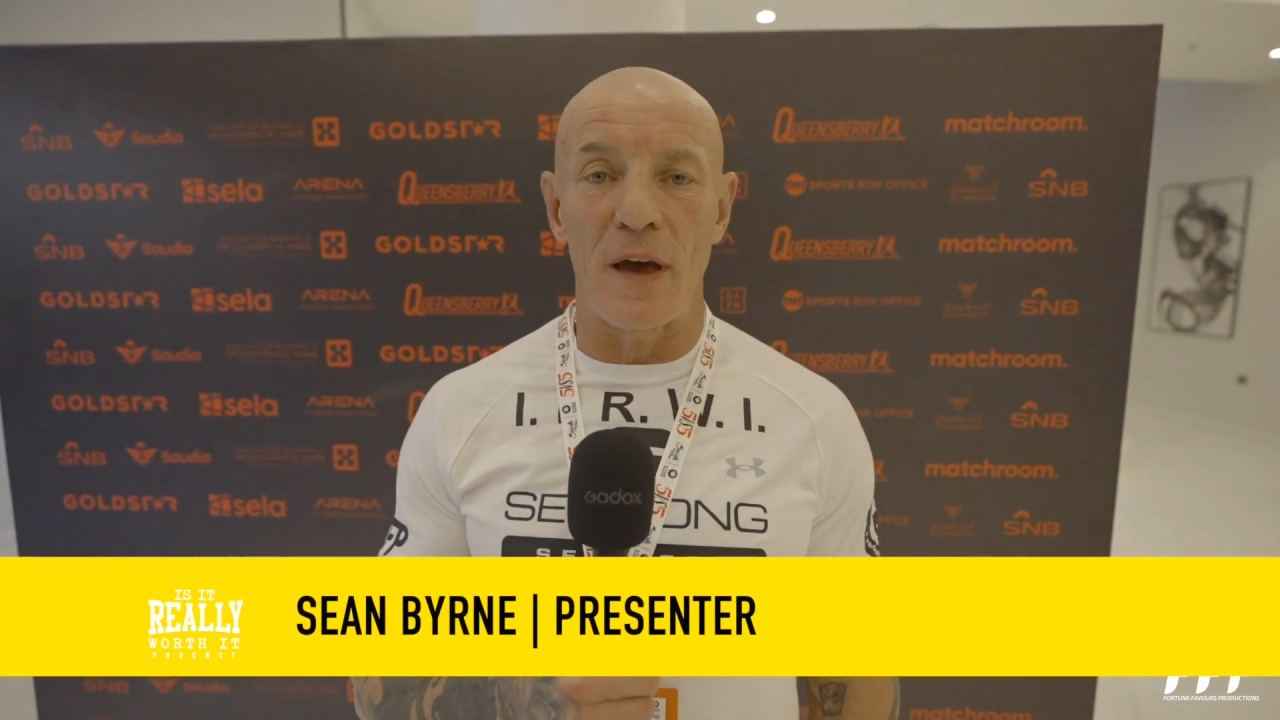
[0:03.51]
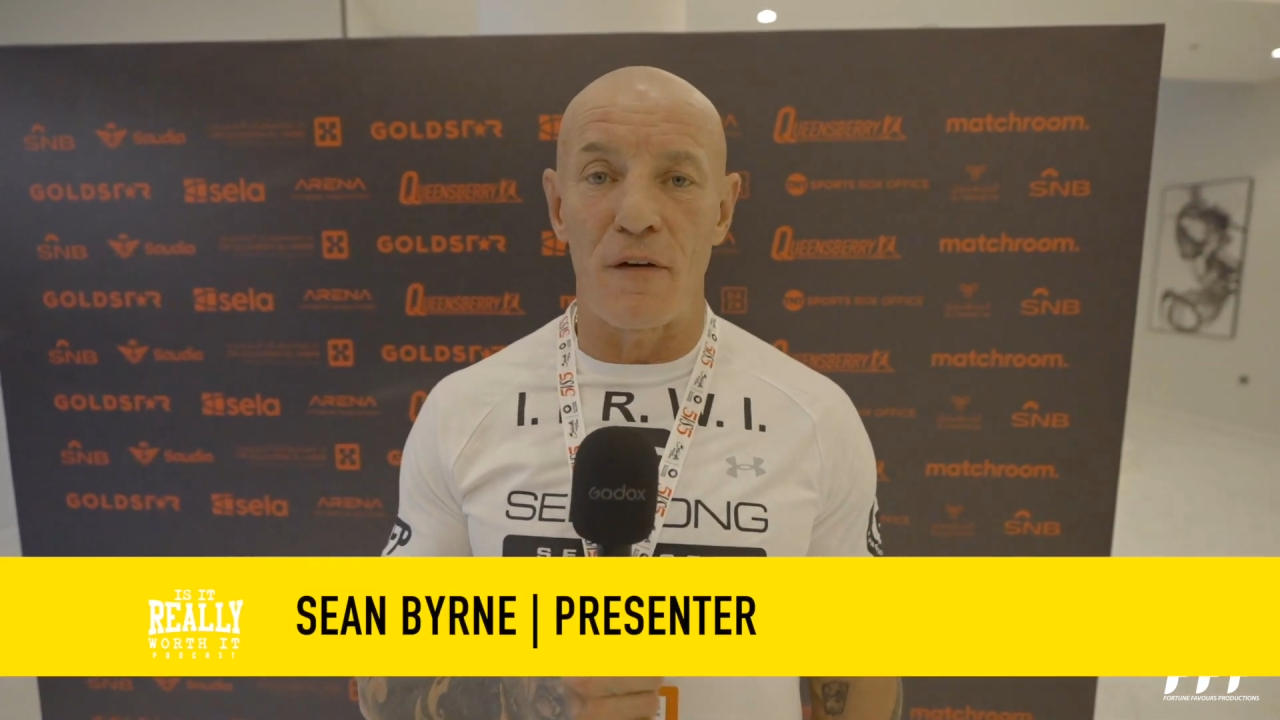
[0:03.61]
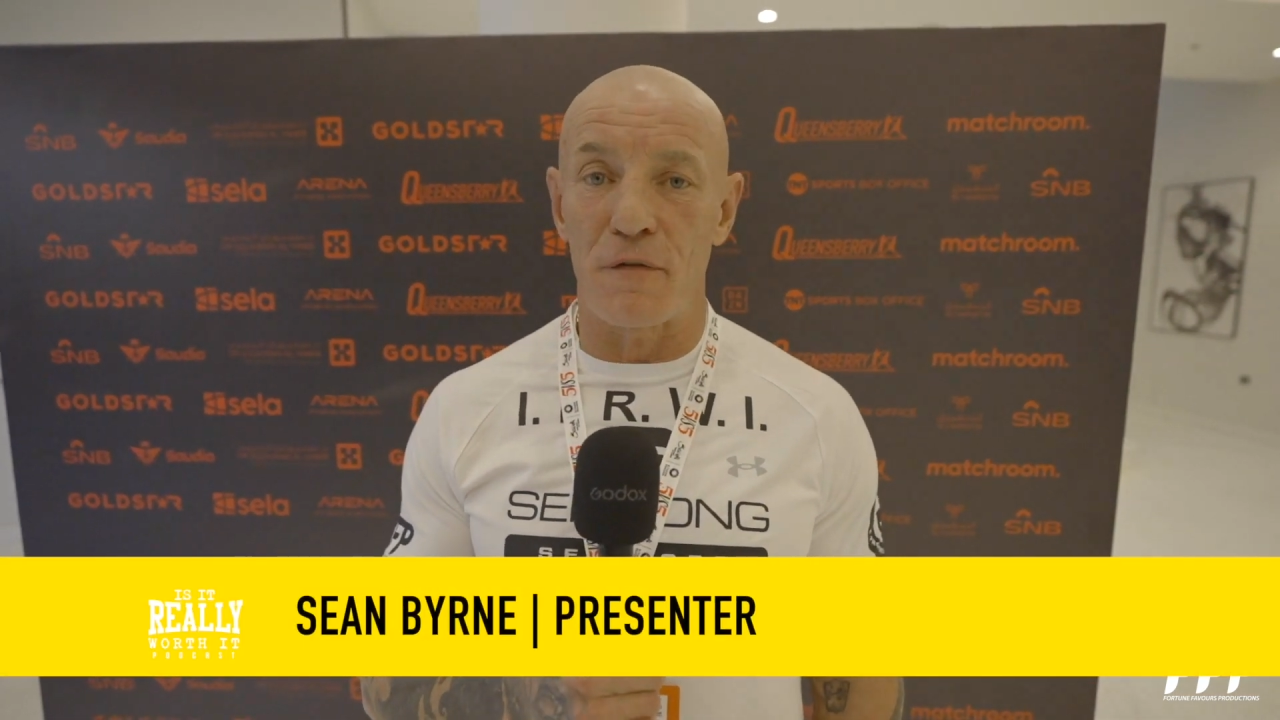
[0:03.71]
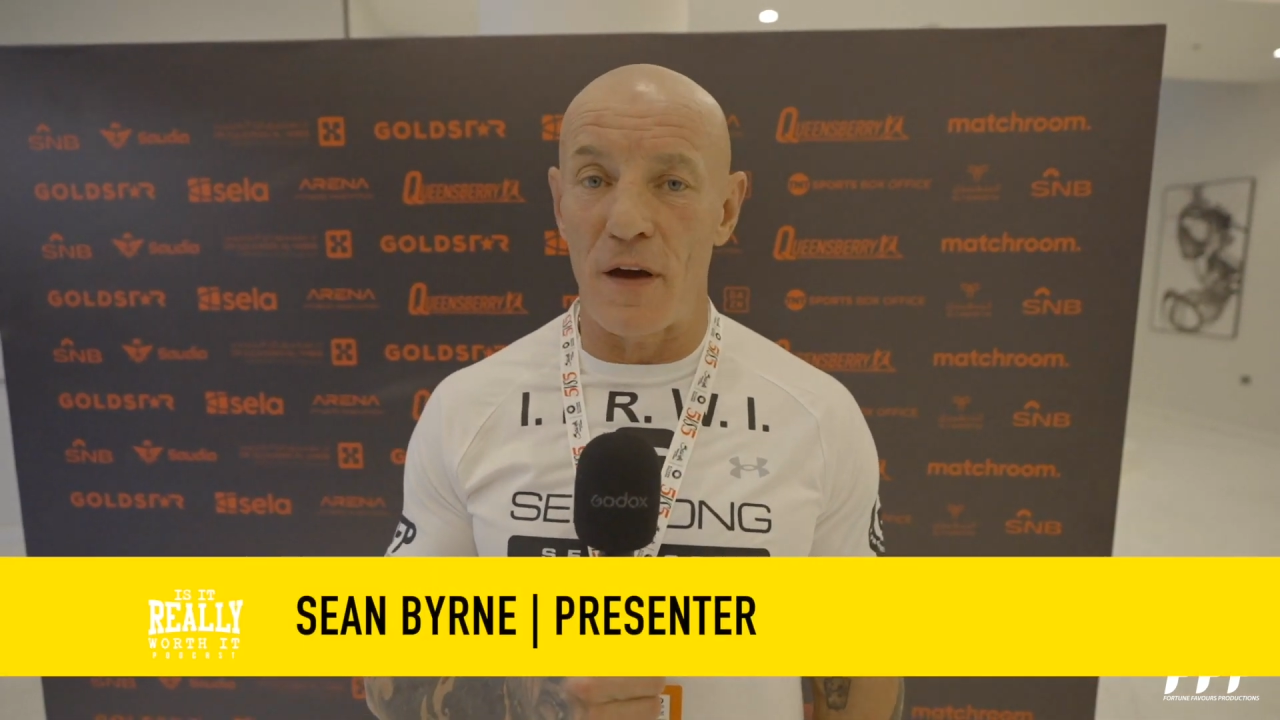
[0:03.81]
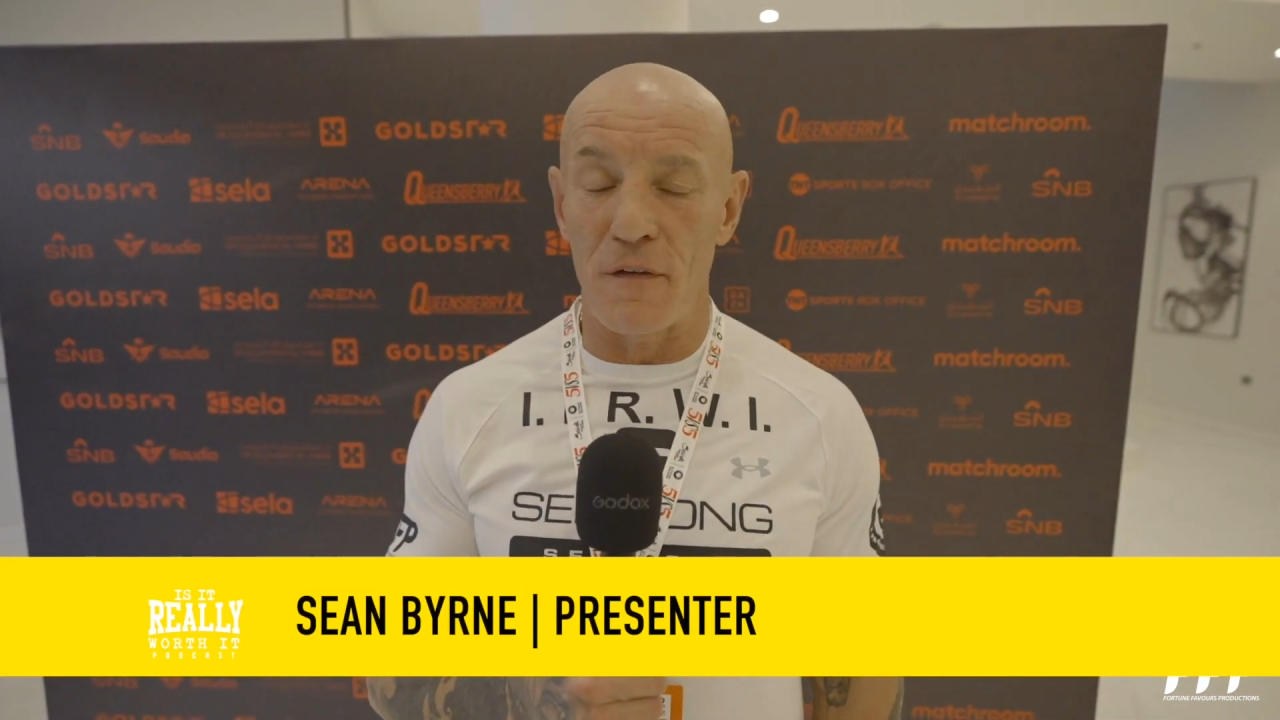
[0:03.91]

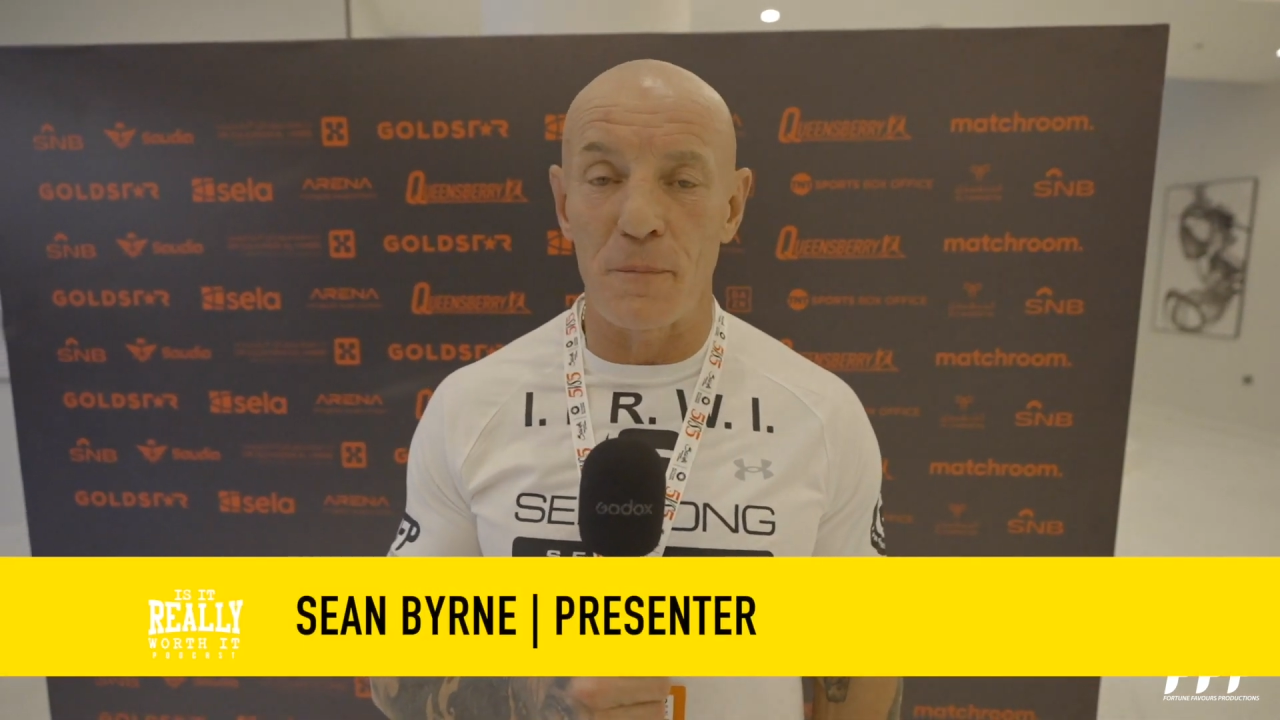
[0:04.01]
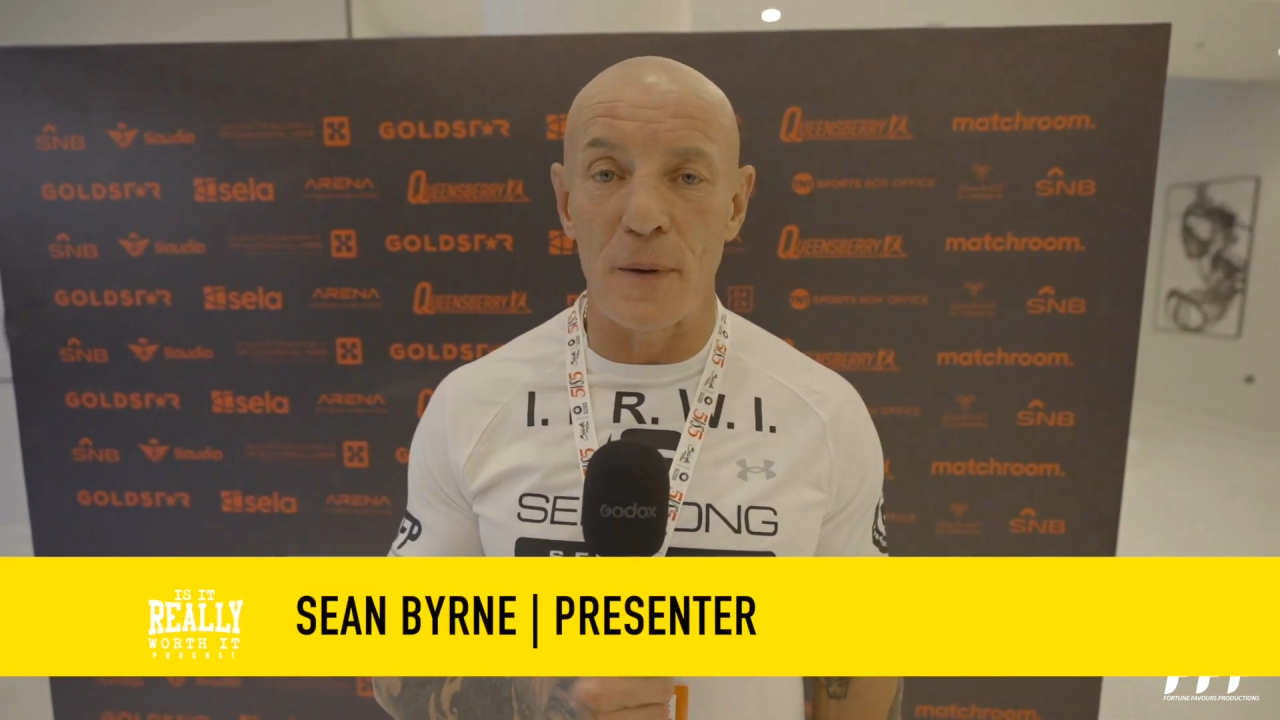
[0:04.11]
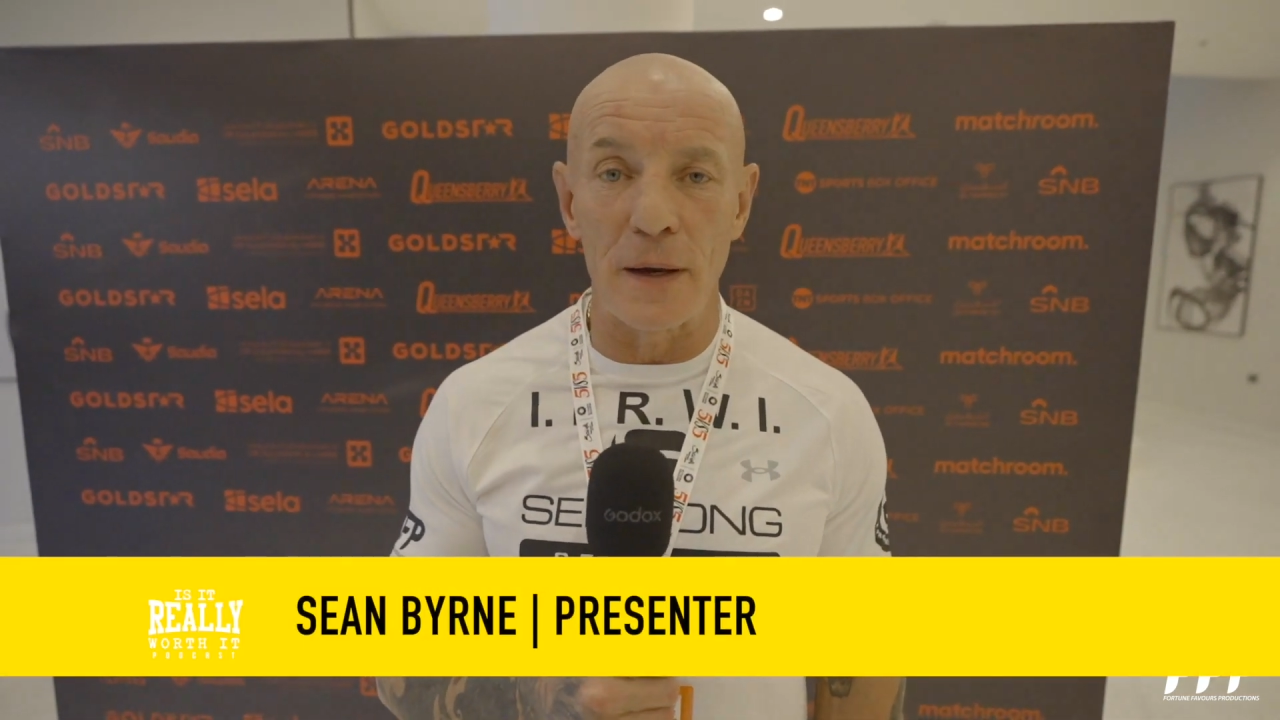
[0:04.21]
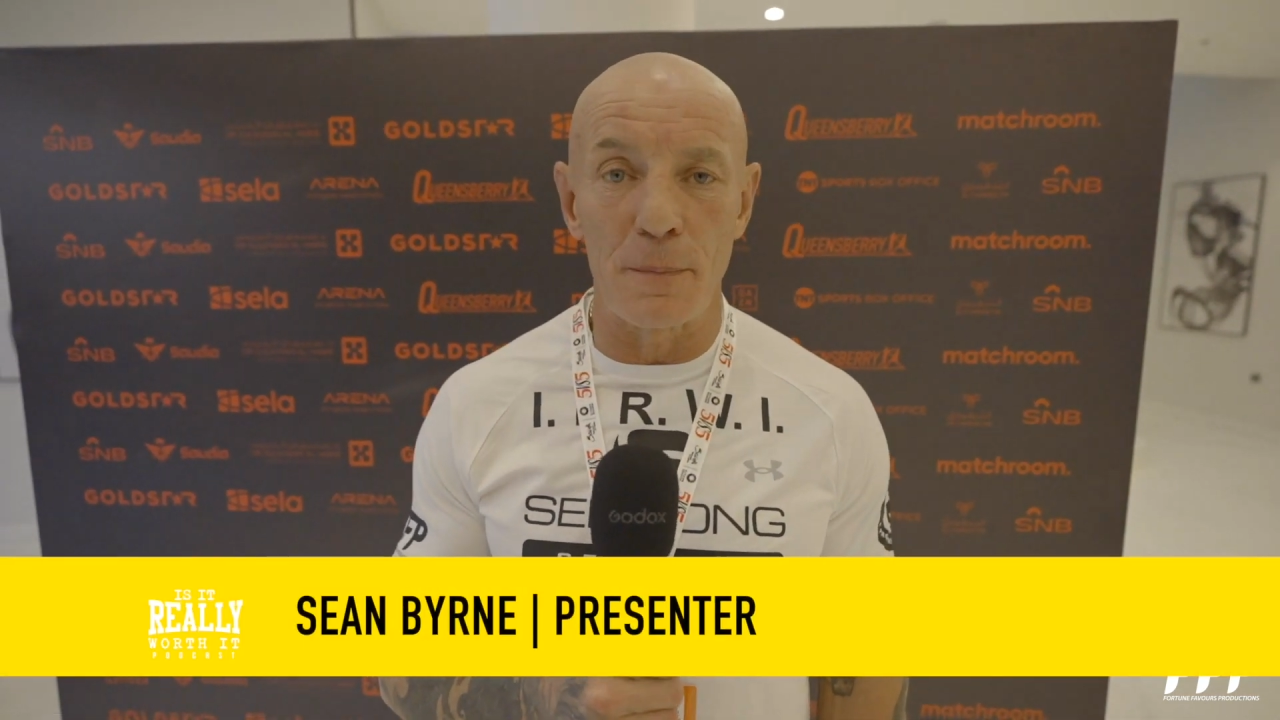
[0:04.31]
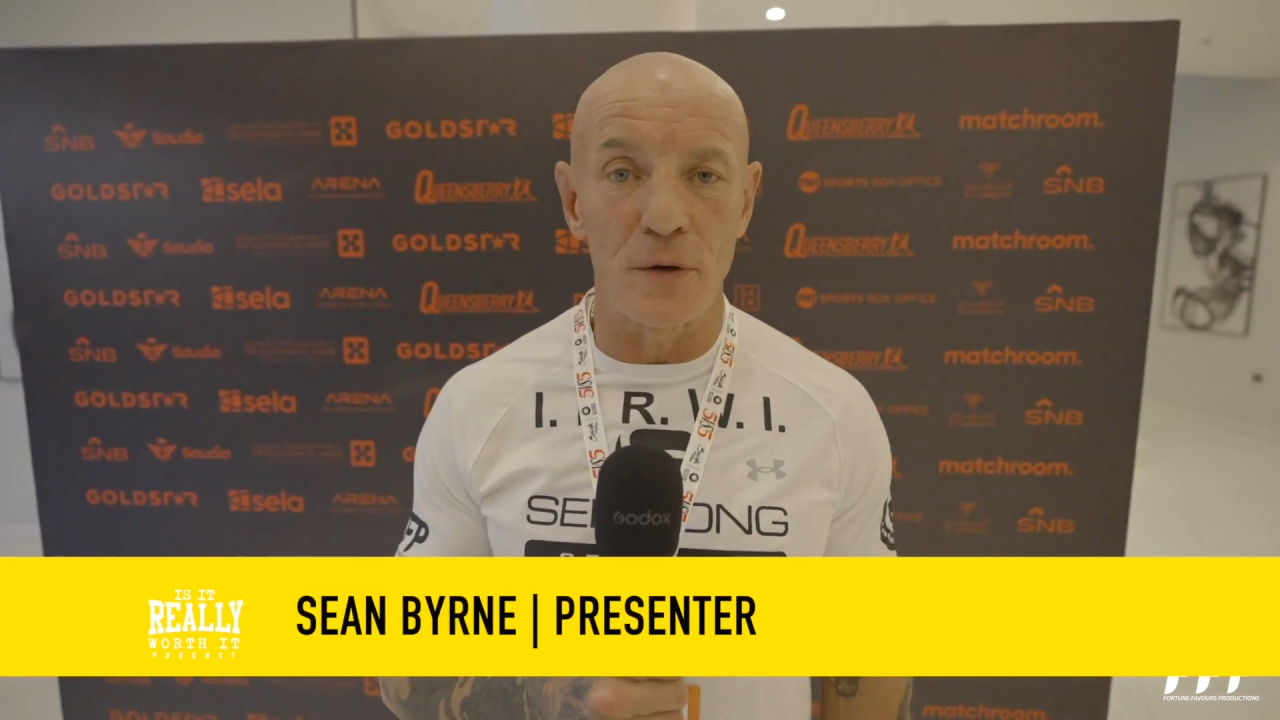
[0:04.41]
FFP